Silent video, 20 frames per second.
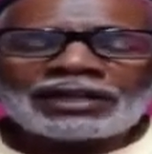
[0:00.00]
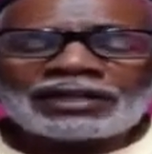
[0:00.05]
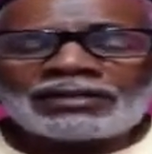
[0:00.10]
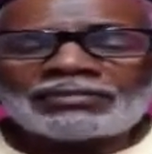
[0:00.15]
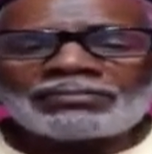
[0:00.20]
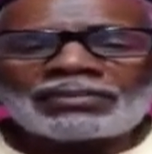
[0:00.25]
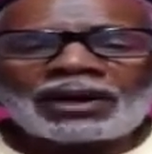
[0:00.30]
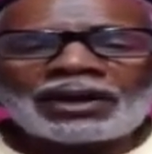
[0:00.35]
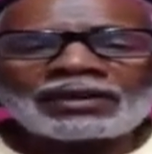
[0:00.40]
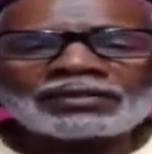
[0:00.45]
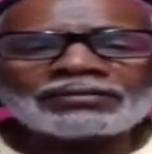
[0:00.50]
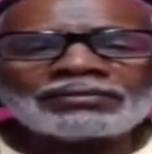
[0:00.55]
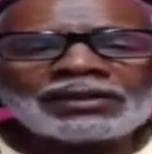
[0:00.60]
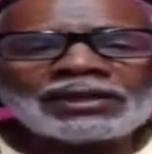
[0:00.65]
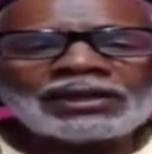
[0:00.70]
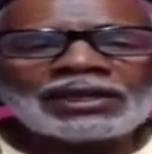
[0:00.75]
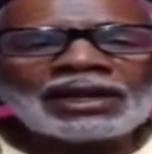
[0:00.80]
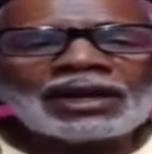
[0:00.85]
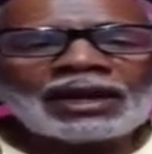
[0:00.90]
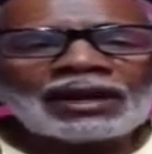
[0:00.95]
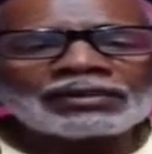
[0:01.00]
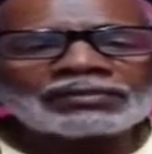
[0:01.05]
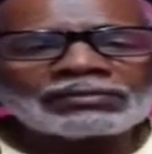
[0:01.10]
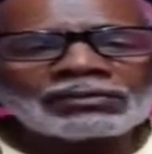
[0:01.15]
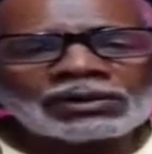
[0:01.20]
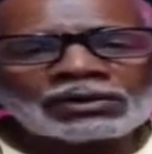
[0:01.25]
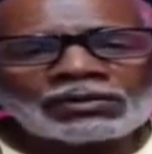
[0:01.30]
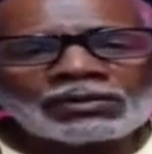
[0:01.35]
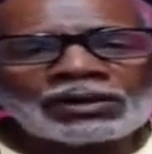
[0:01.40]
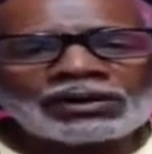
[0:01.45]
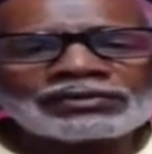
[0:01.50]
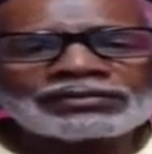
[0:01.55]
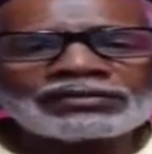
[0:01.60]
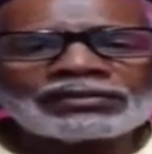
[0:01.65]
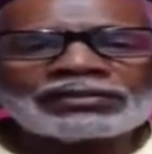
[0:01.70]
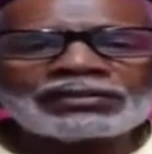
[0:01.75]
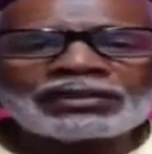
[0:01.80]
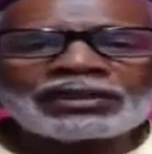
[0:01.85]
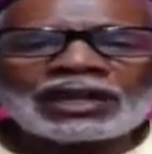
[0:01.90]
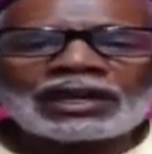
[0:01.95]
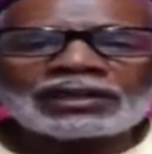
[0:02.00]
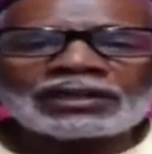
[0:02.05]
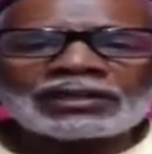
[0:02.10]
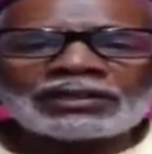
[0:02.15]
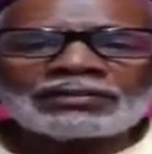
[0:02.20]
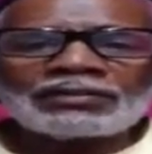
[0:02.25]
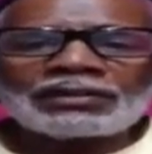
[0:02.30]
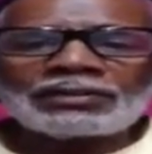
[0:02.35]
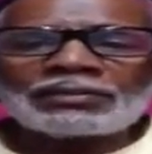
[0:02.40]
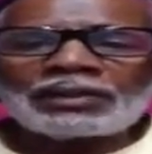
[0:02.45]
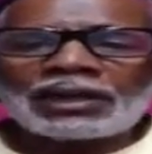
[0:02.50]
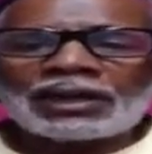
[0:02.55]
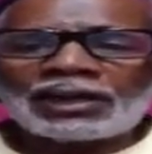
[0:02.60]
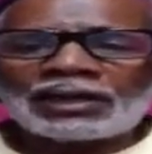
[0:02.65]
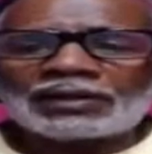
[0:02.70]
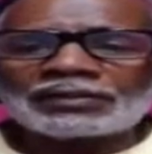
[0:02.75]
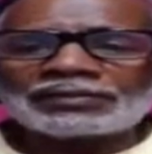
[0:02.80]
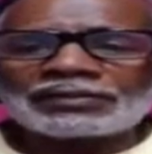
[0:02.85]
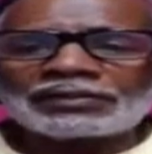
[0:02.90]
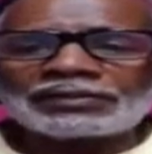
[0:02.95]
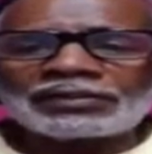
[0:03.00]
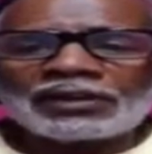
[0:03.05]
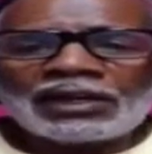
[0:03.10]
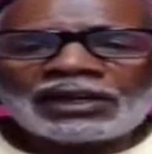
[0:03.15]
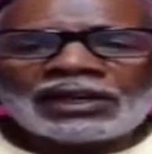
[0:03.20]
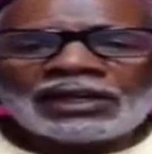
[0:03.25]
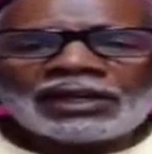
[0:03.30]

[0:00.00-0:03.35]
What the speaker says: They inbox me and they ask me questions, and I give them the answers.